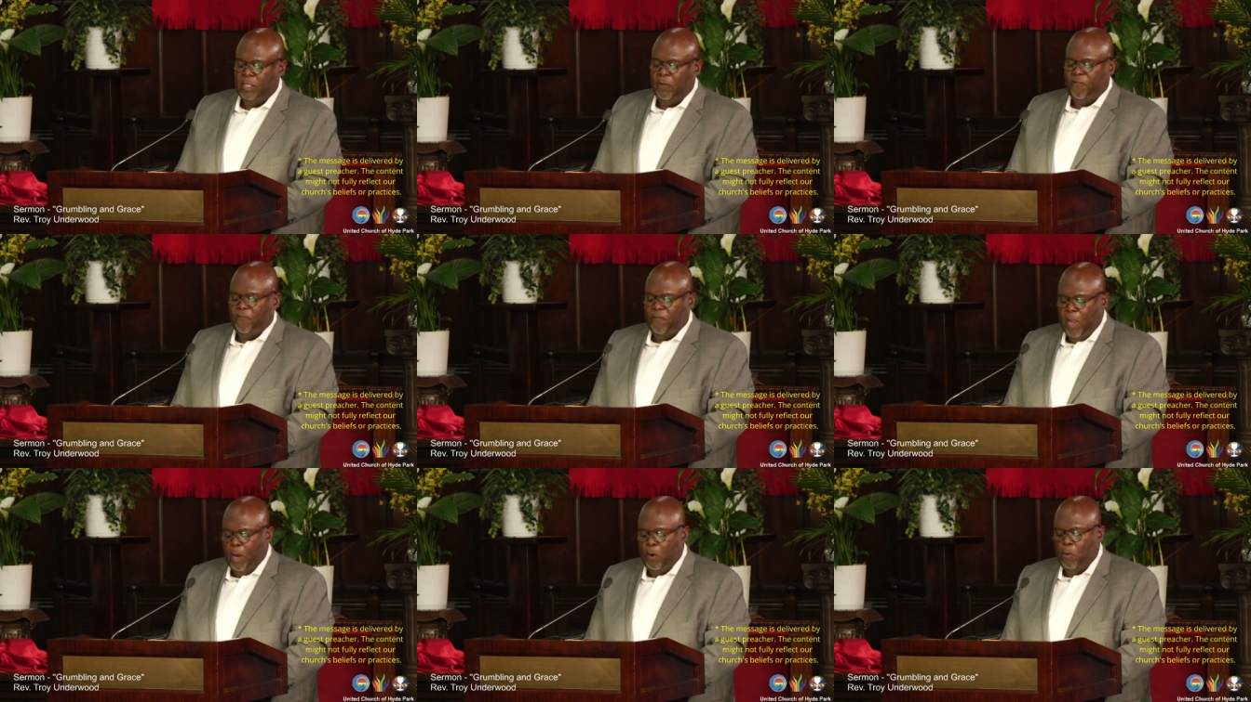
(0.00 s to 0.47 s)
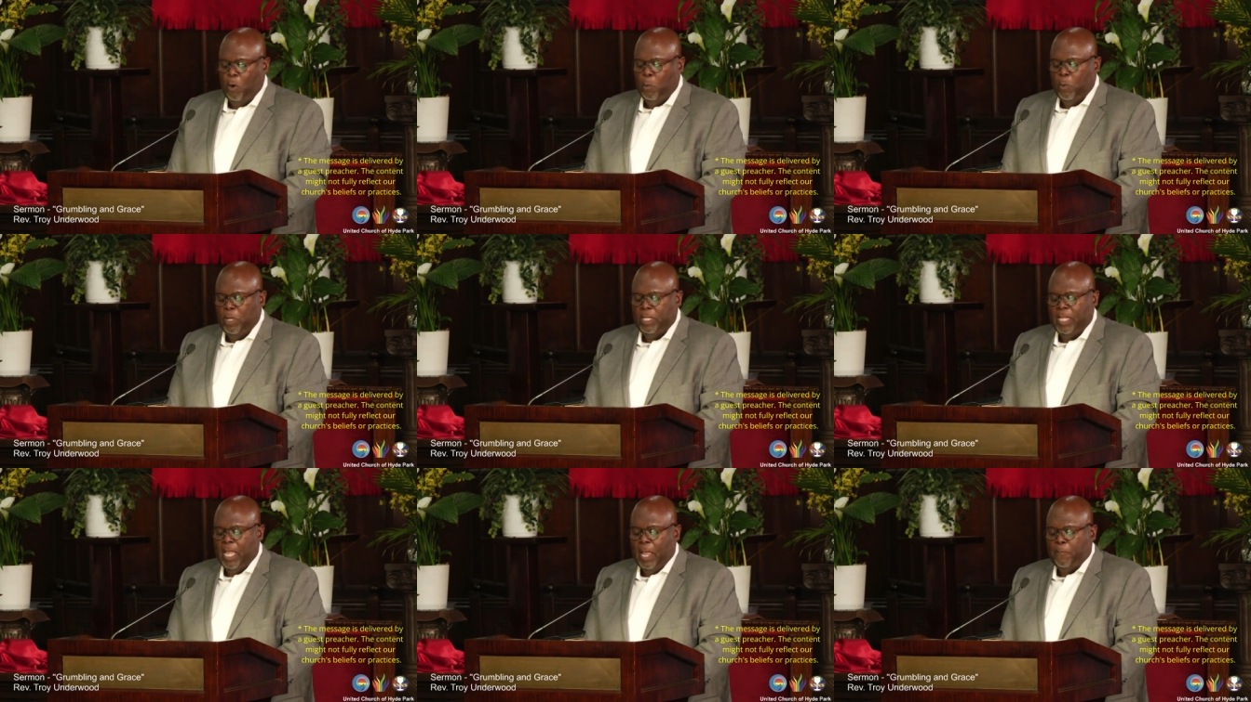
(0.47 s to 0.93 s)
Pharaoh
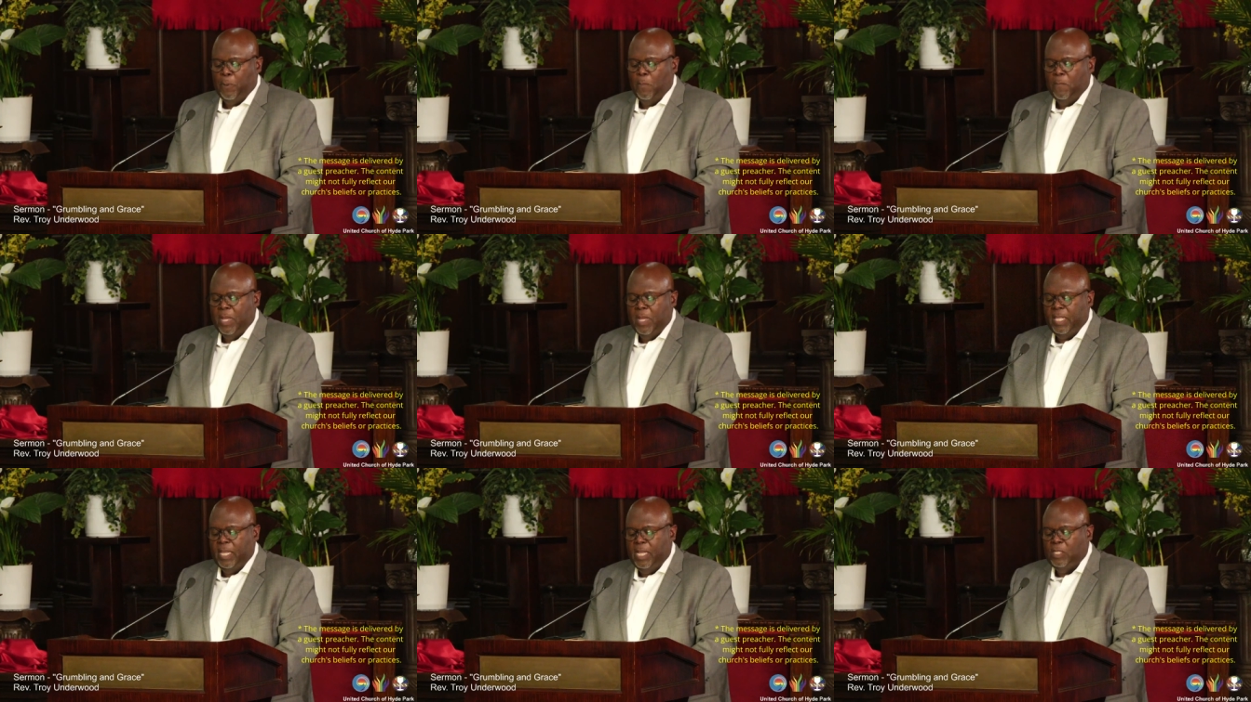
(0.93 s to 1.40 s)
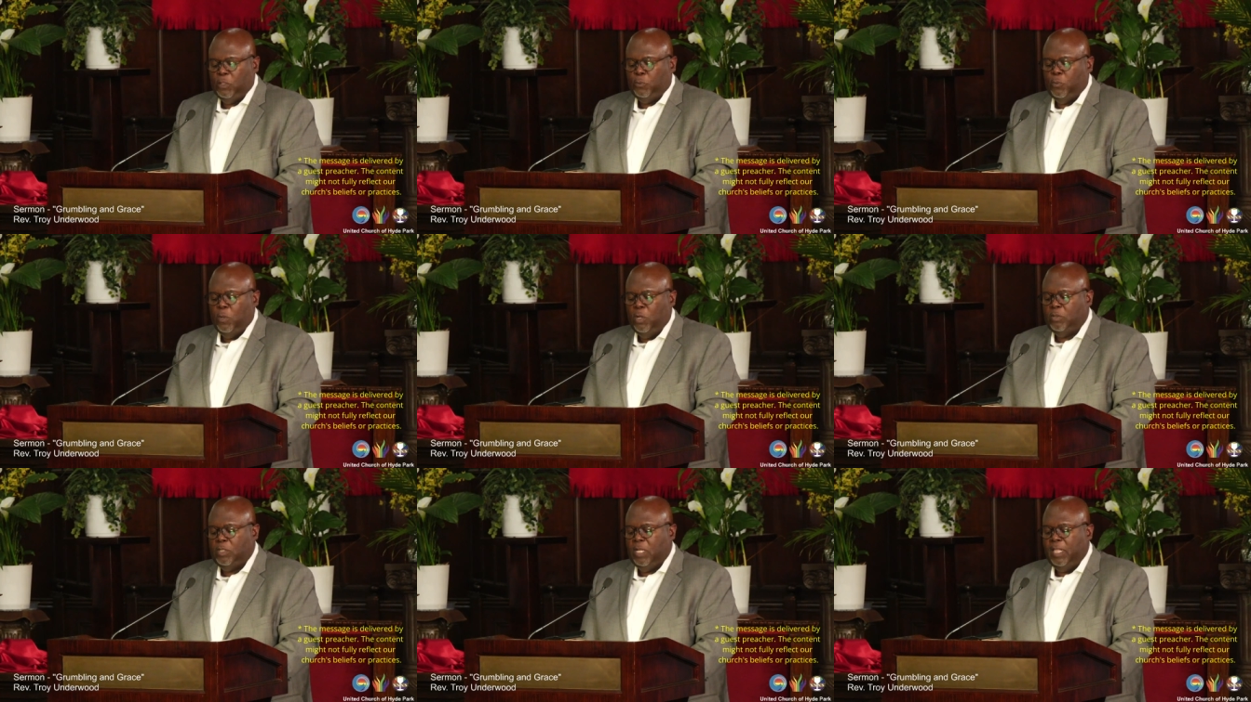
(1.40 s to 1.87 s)
would not permit
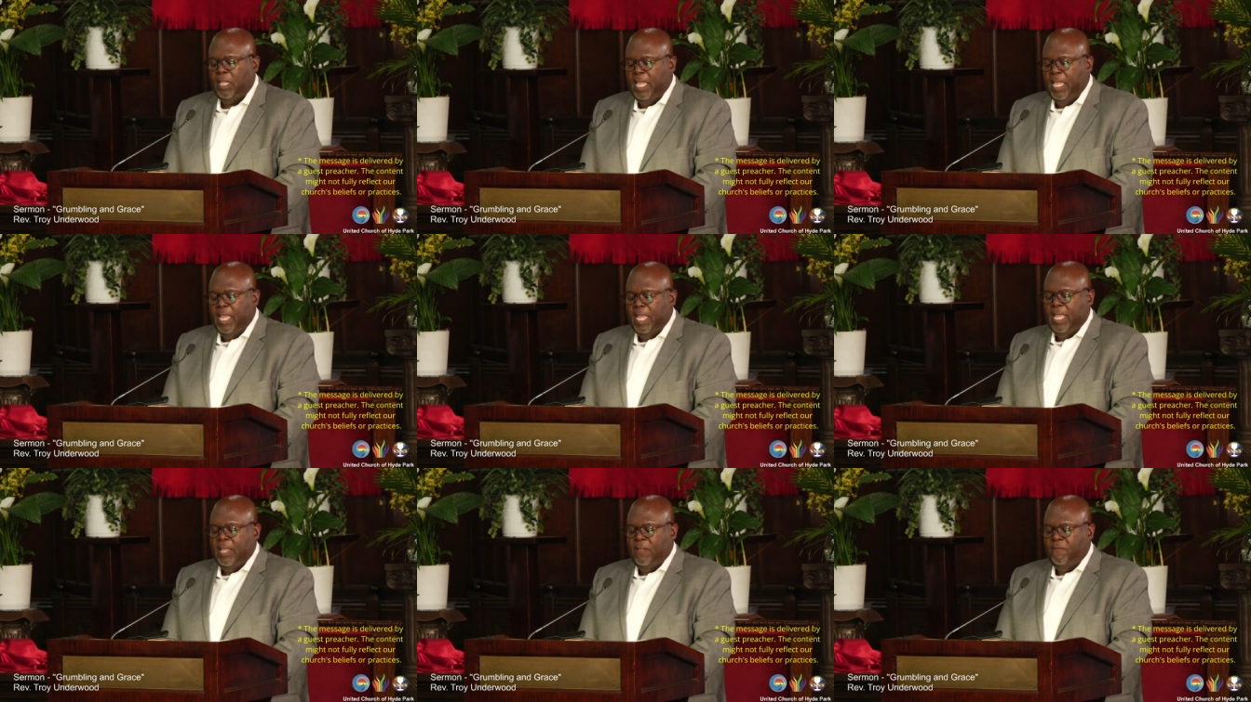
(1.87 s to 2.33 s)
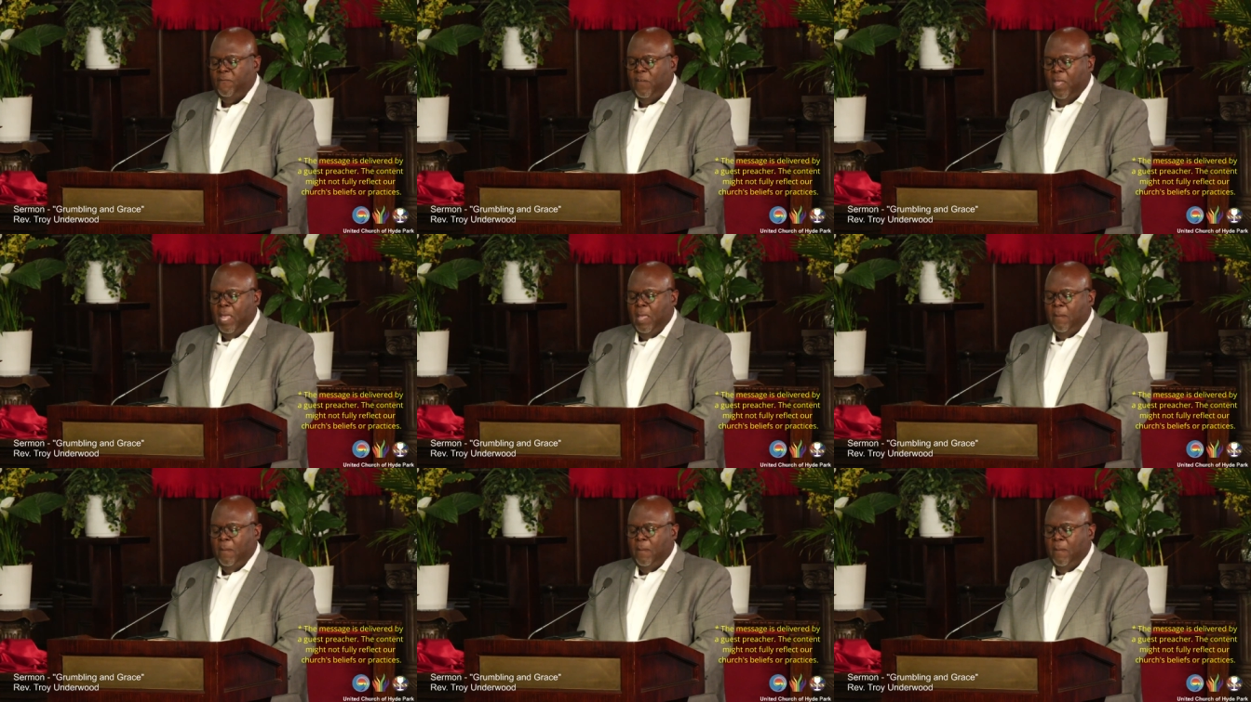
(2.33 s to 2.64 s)
Israel to leave